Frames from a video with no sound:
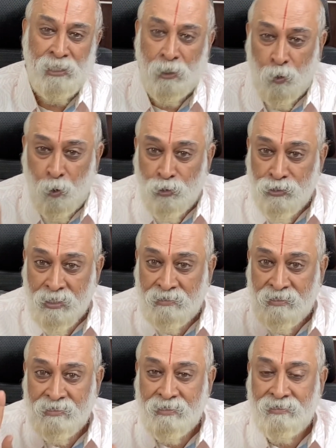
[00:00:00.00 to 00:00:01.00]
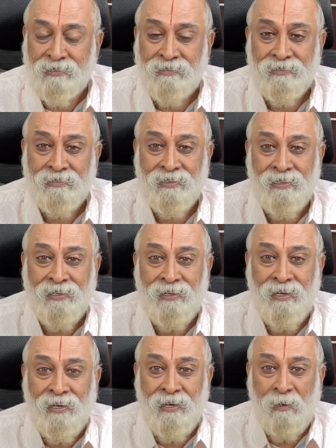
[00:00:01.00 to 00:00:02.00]
the coaches
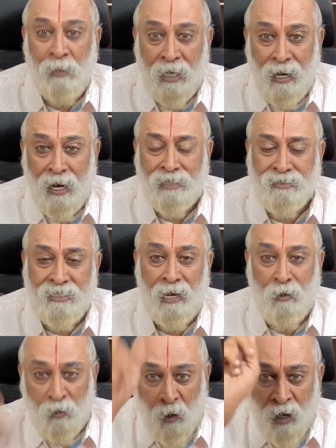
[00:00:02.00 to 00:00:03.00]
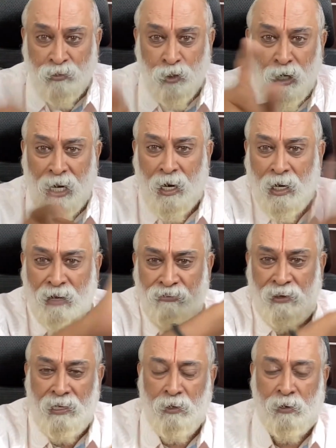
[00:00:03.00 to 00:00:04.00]
because they have gone through a lot
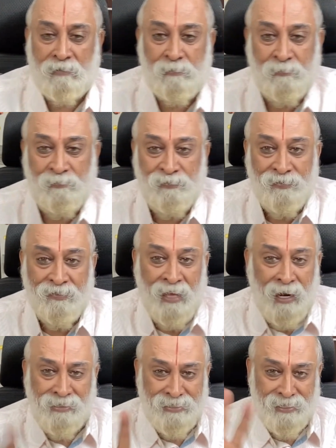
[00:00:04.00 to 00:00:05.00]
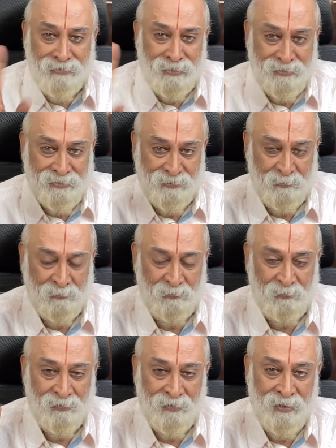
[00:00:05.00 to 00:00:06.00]
of failure, not success.
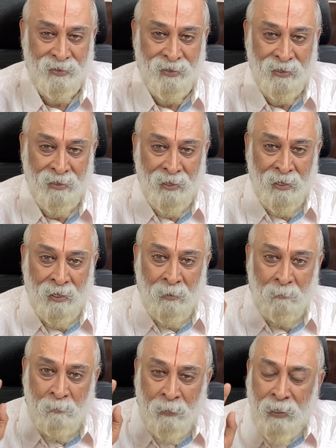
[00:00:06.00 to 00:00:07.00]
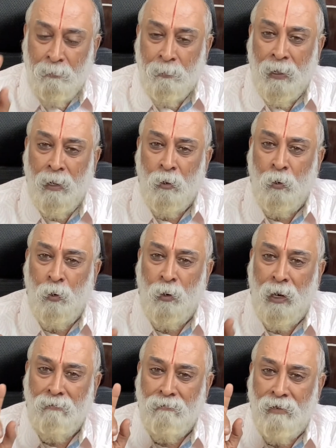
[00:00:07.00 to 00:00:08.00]
People
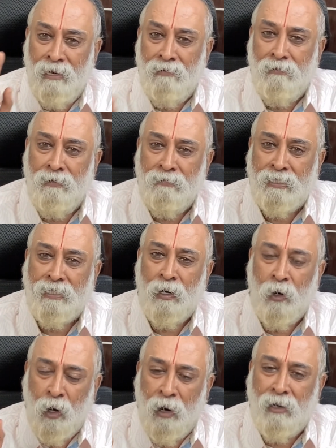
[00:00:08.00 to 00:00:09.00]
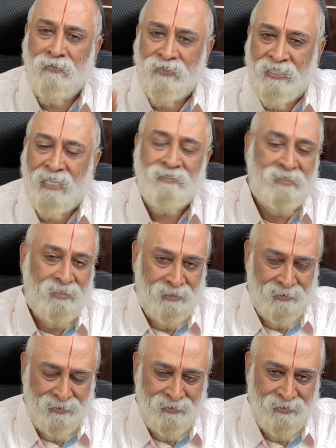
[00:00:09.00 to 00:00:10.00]
who have lived with a lot of
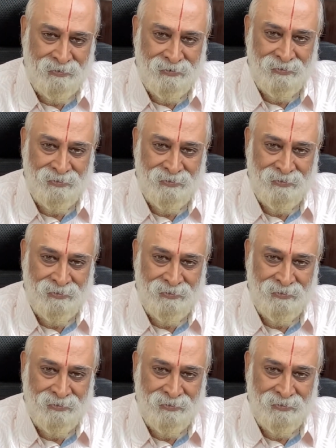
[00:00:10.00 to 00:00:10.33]
success